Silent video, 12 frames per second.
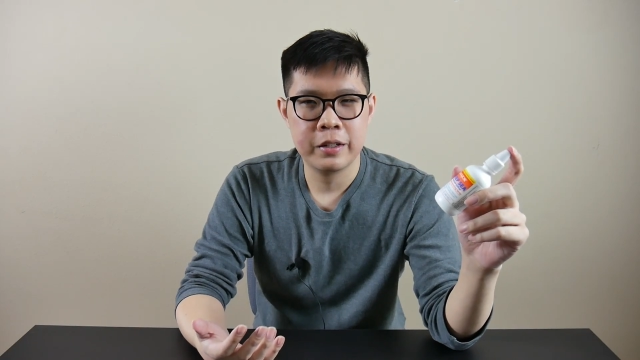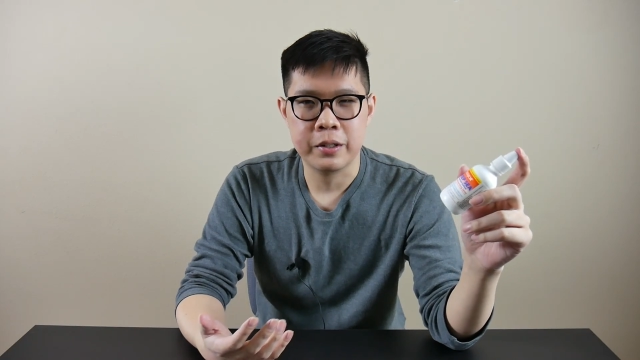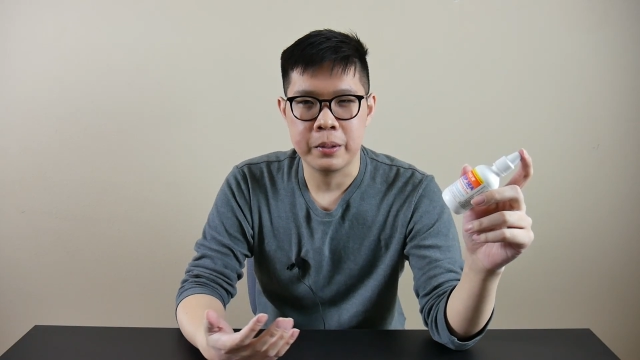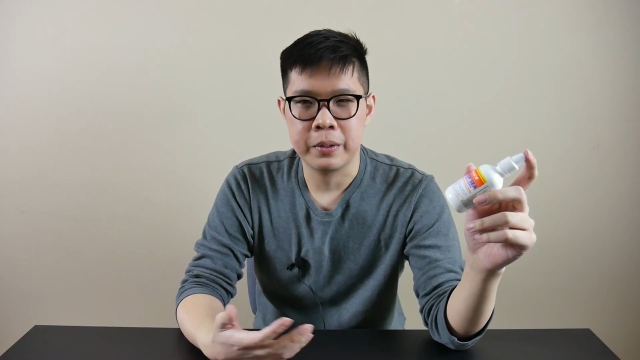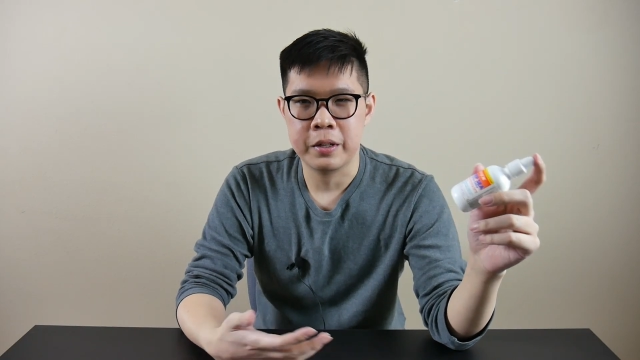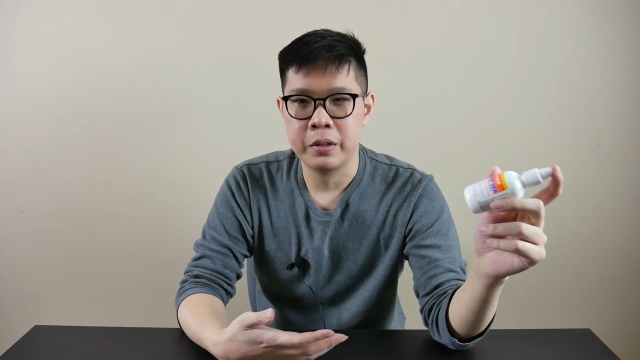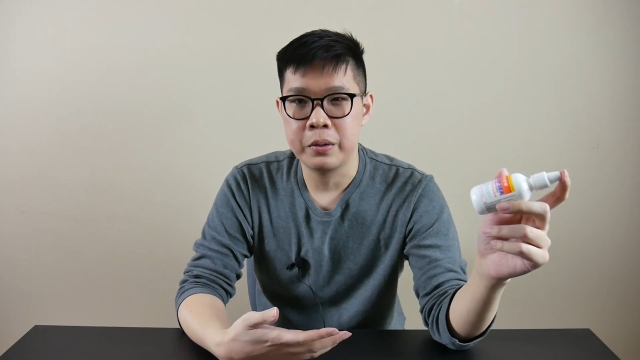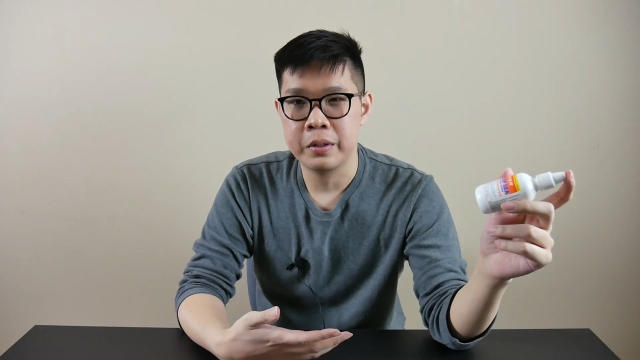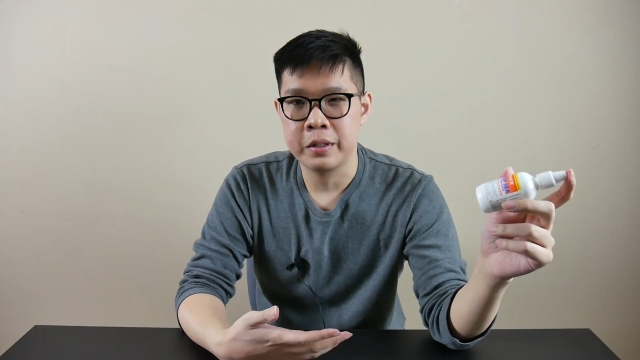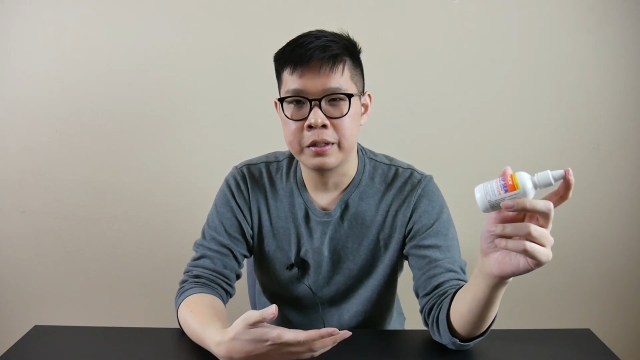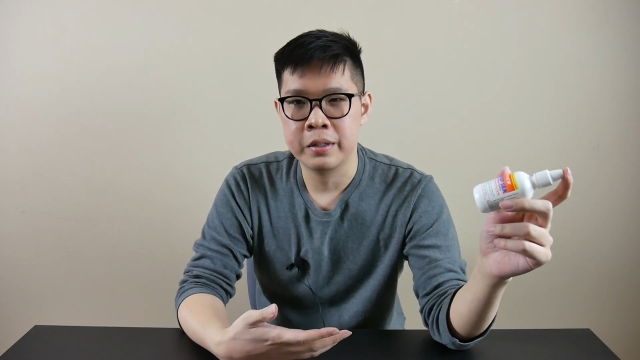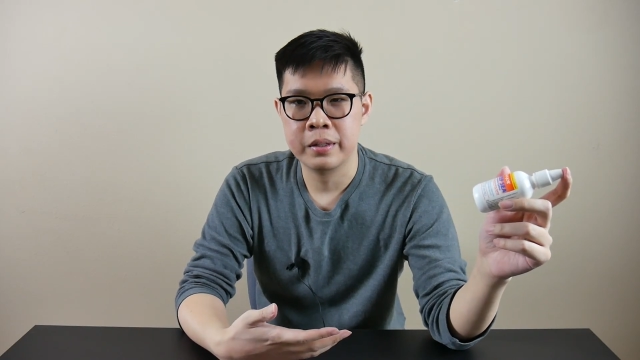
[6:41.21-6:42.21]
so you can use
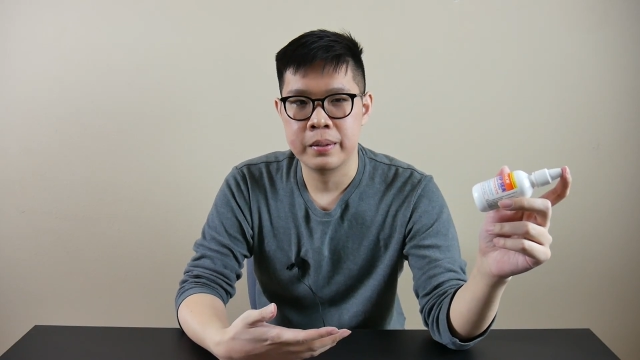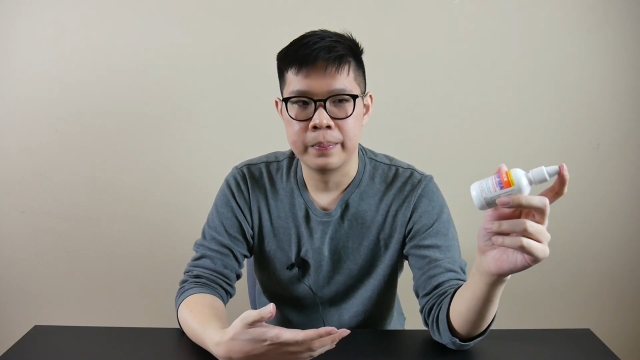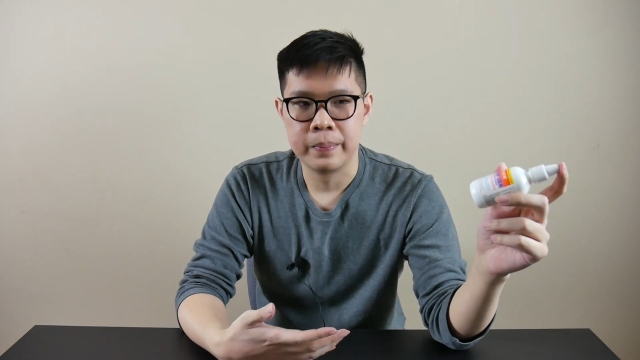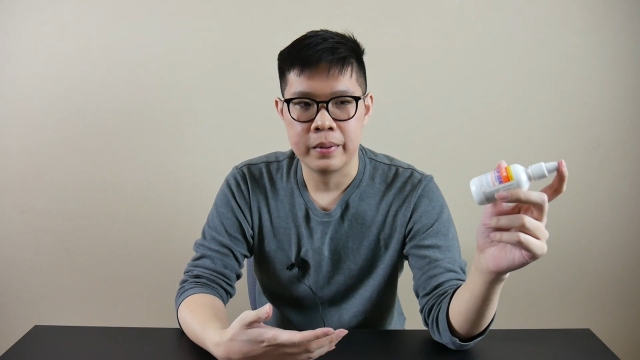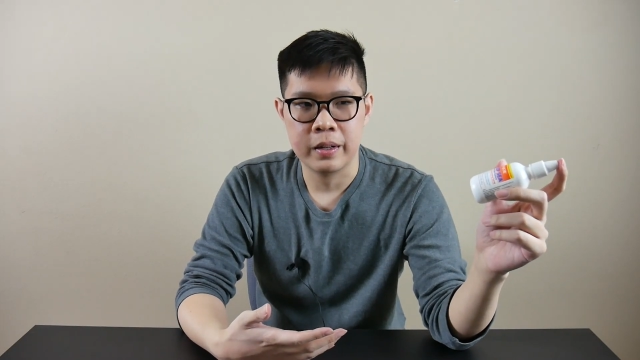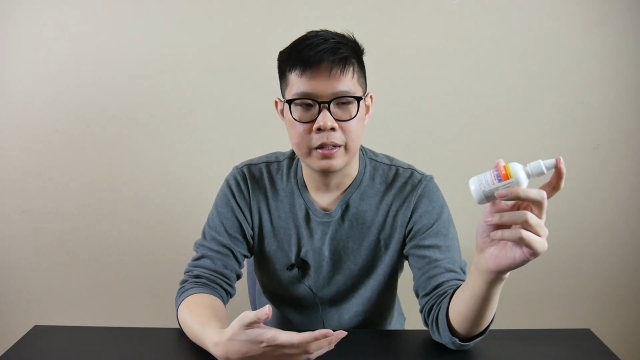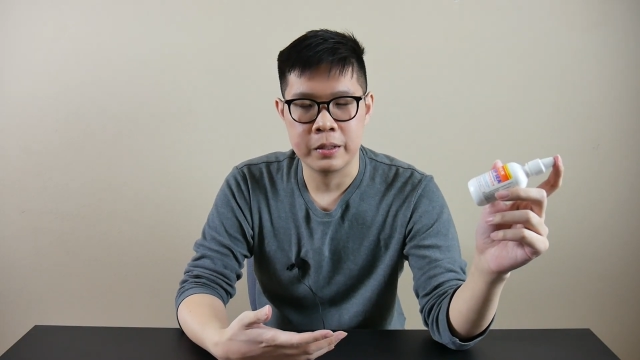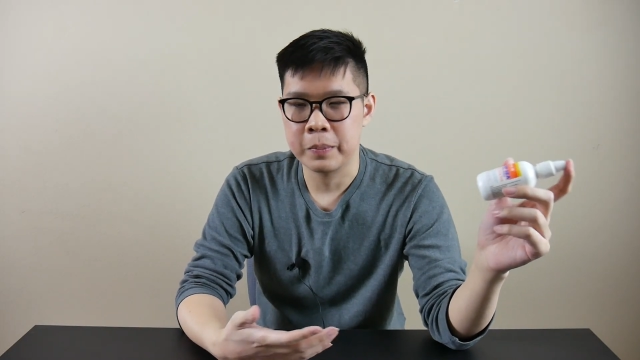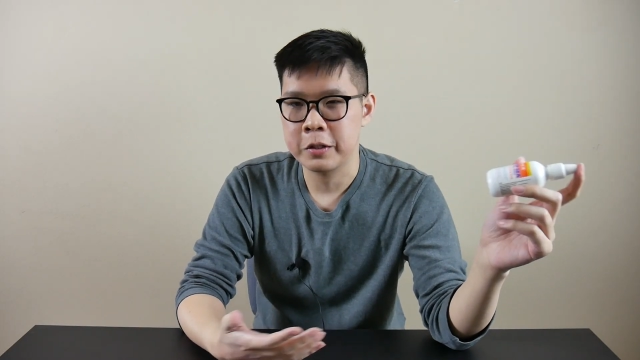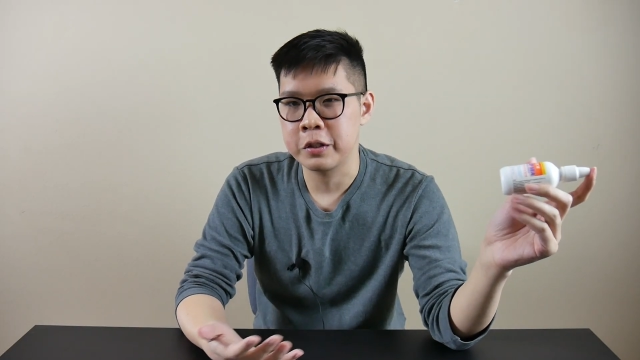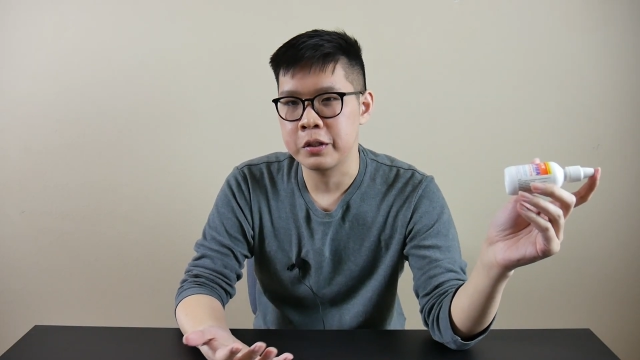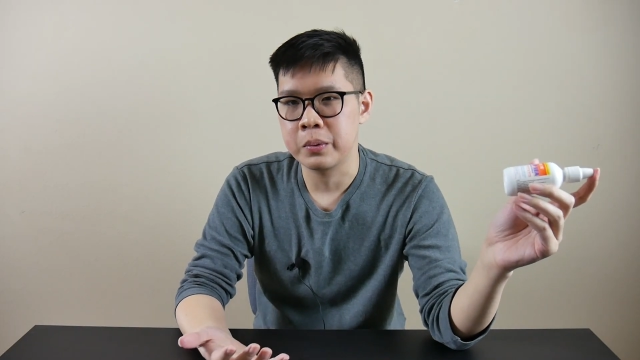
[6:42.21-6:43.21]
this as
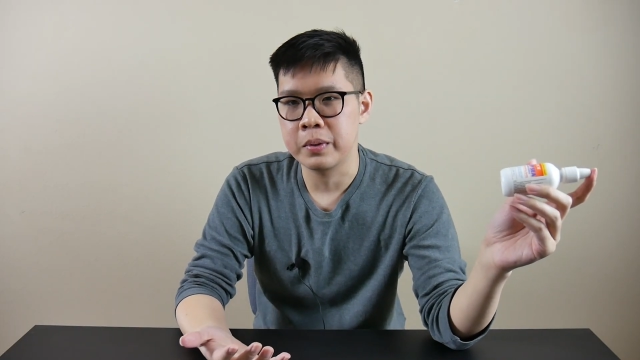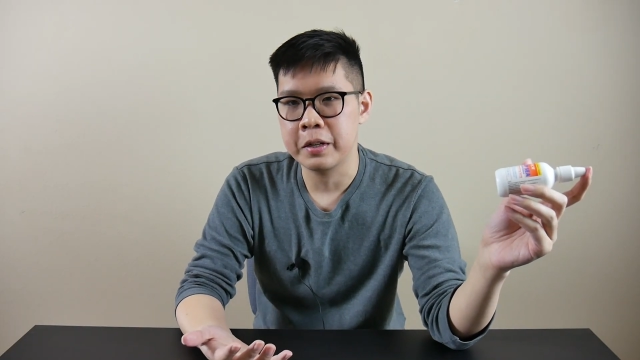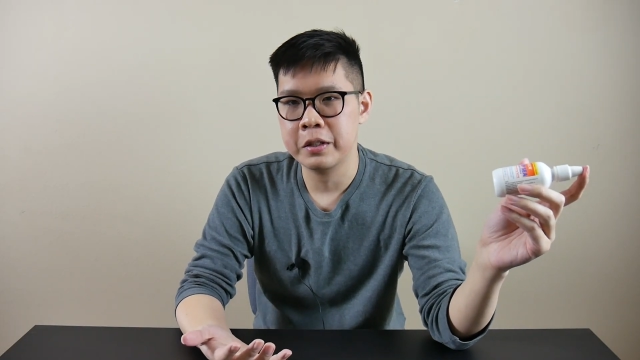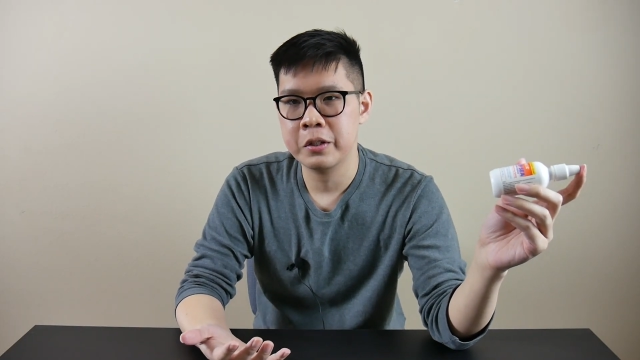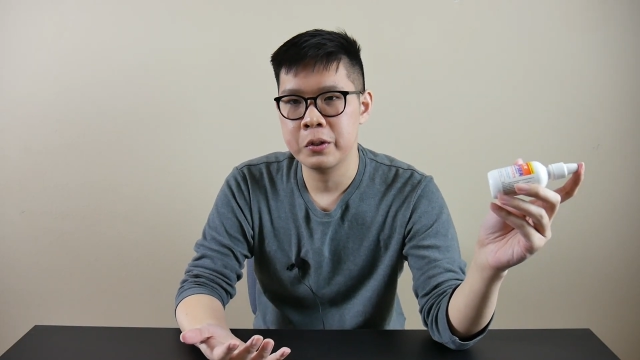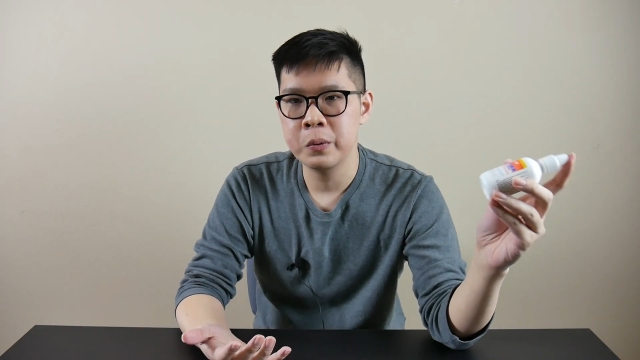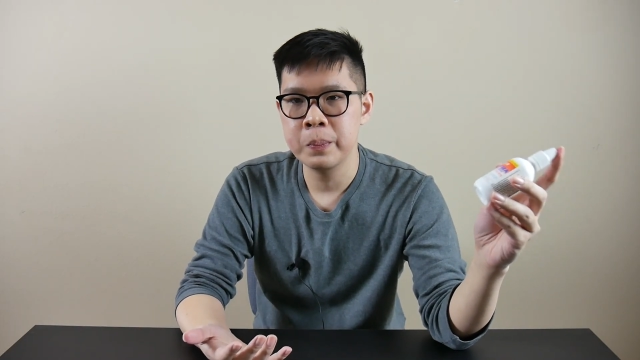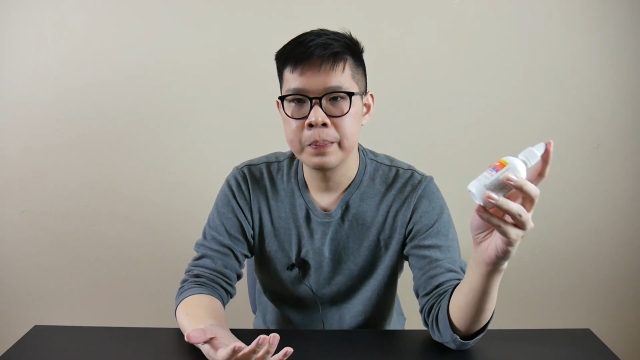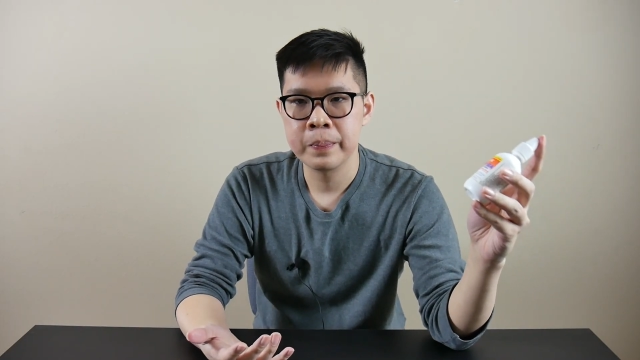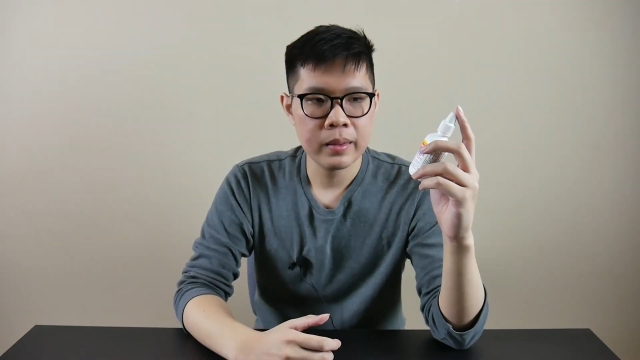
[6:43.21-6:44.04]
much as you need to.